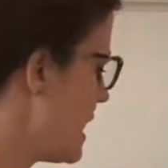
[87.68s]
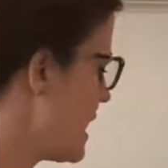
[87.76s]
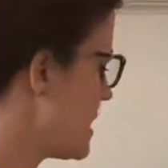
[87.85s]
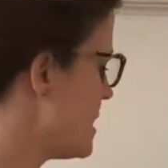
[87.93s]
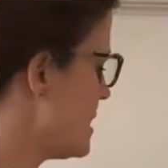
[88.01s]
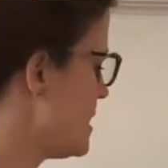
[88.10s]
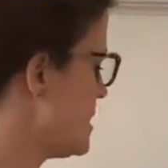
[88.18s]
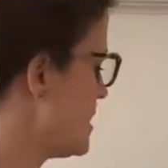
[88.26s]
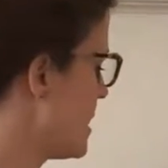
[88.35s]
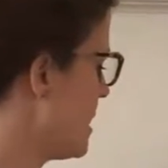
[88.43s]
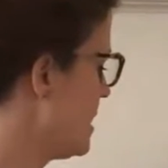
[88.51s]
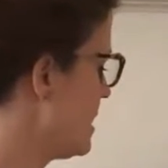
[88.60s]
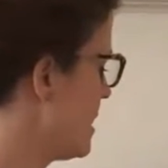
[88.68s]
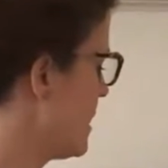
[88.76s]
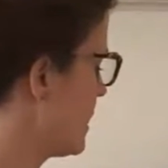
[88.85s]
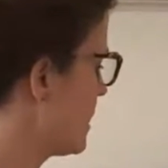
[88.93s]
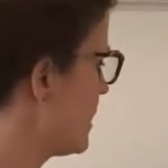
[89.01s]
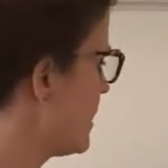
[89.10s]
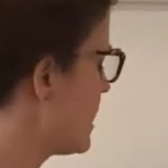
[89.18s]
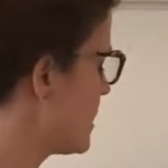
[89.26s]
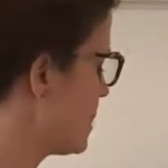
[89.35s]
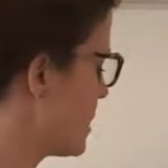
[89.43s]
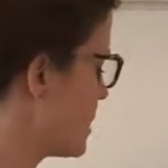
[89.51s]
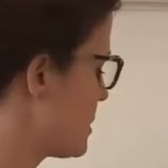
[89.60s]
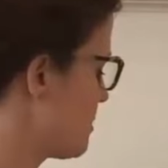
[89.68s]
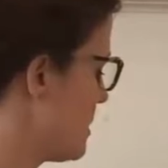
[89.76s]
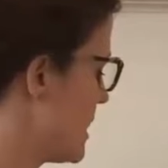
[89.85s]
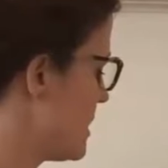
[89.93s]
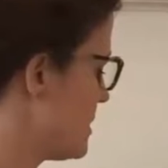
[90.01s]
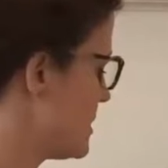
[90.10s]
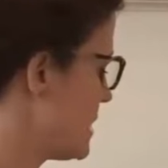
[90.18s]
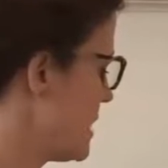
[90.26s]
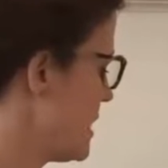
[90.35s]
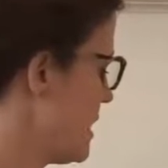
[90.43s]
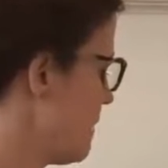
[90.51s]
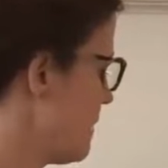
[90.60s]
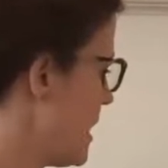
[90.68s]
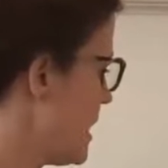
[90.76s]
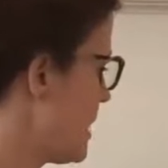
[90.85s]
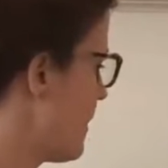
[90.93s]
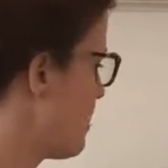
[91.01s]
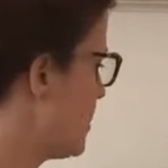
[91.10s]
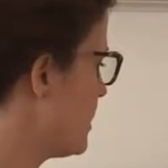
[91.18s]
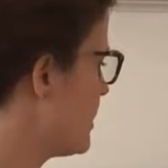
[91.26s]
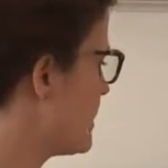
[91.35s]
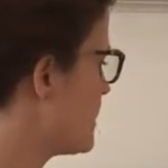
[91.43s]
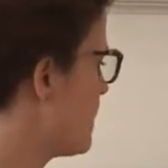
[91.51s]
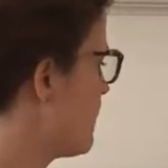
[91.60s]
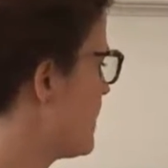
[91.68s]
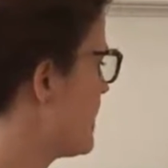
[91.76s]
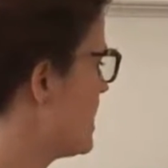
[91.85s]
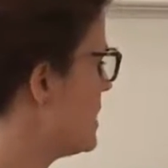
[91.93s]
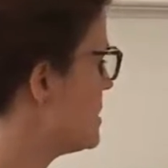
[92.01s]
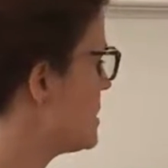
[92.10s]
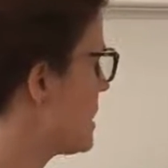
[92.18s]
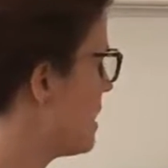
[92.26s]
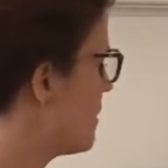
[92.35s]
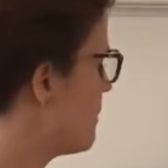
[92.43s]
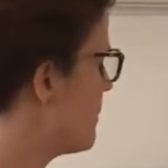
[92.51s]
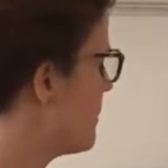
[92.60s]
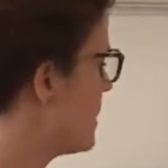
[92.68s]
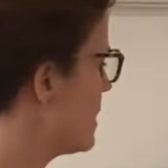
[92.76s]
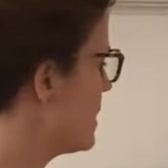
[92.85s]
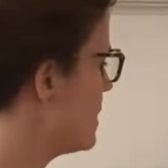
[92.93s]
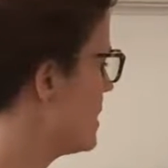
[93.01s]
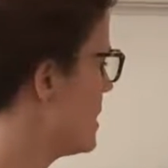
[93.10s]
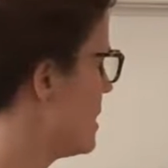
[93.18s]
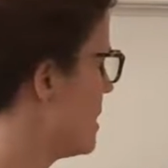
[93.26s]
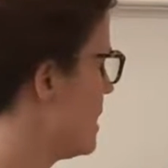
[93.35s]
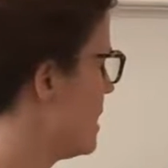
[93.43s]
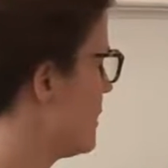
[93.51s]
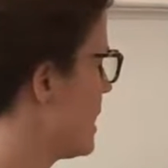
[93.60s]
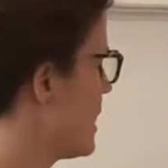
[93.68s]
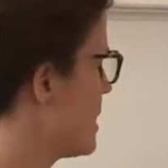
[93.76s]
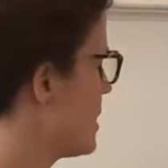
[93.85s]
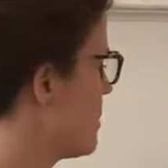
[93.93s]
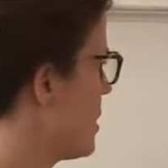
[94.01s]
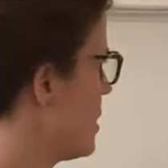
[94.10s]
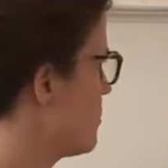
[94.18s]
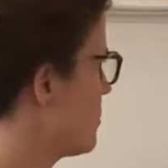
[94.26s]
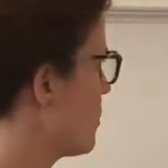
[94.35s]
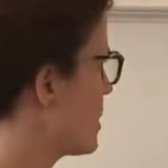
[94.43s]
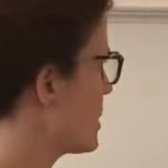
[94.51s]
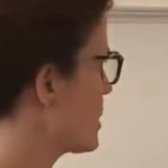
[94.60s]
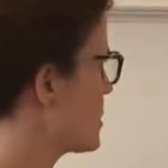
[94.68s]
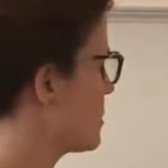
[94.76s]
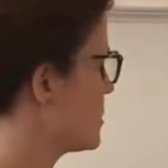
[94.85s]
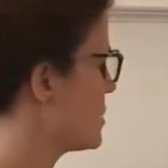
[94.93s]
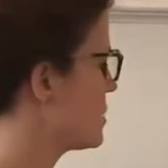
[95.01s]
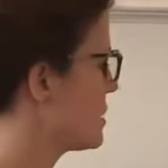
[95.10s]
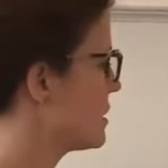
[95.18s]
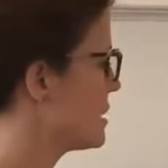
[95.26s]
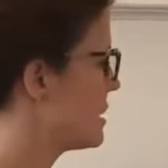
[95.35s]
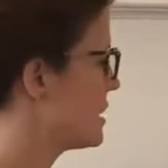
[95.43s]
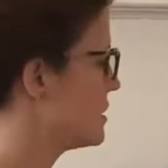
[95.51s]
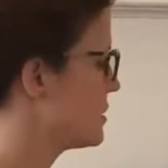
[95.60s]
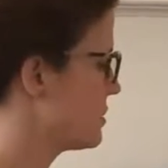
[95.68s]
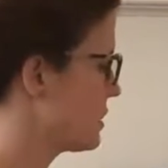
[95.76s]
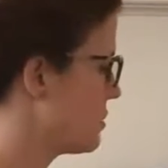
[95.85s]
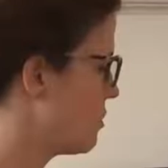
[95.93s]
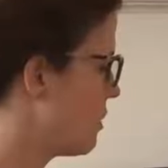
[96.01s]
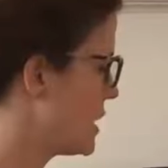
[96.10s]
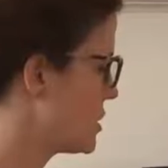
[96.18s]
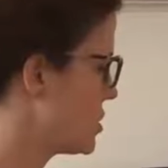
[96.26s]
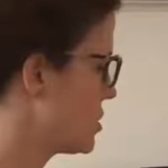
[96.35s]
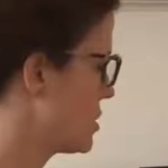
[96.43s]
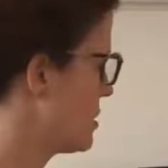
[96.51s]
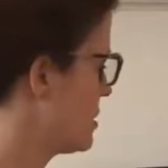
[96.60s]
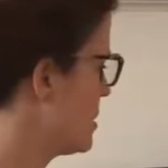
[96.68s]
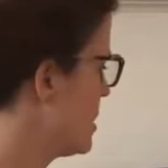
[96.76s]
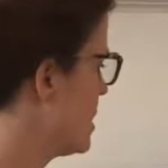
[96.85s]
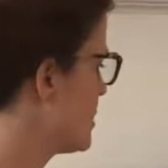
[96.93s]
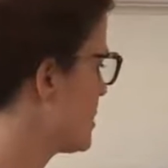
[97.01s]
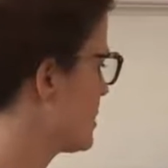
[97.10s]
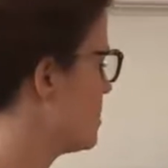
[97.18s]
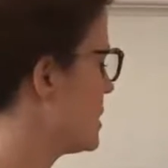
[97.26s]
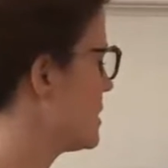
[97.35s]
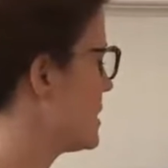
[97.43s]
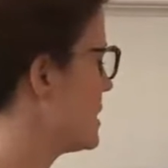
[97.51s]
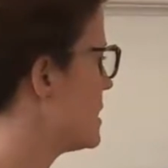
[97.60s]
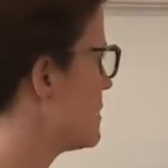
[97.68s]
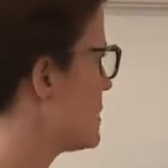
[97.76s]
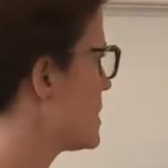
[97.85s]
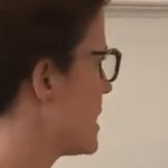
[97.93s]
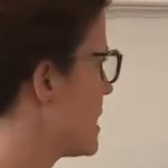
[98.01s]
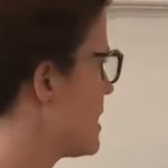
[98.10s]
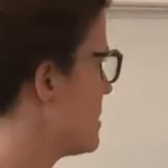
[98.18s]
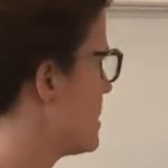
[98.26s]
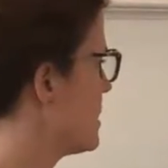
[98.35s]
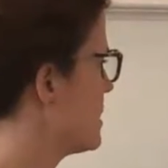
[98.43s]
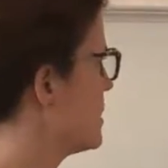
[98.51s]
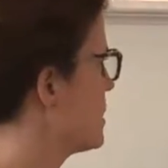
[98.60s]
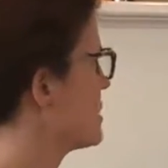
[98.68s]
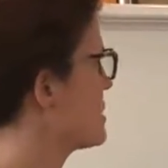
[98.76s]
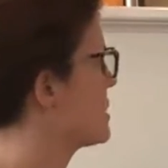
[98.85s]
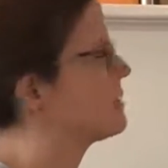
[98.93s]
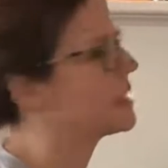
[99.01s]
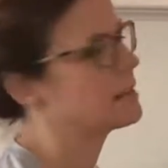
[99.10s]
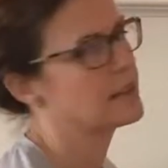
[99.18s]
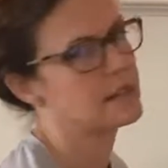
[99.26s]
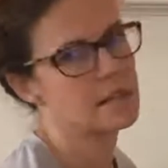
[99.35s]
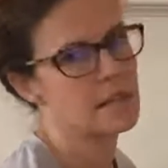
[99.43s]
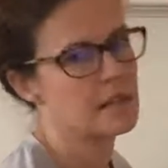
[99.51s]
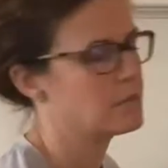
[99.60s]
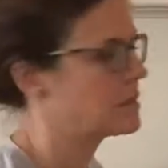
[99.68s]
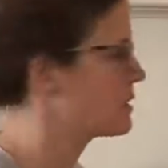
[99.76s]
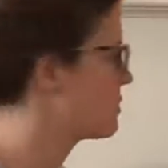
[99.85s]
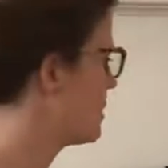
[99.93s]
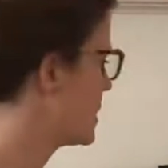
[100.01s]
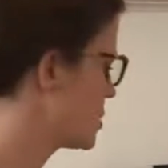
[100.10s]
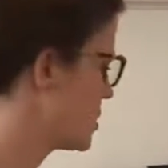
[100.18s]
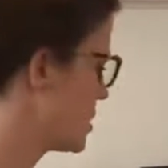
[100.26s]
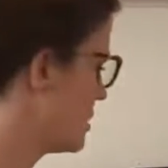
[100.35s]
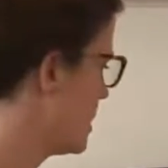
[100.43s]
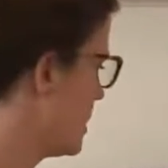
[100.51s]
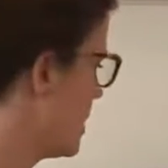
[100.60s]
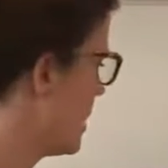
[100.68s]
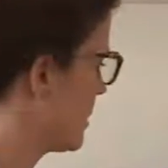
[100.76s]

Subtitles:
Ne is an enclitic, which means that if I put this at the end of a word, it's going to turn it into a question. So I'm going to put it at the end of a statement, and then it's going to make that statement a question.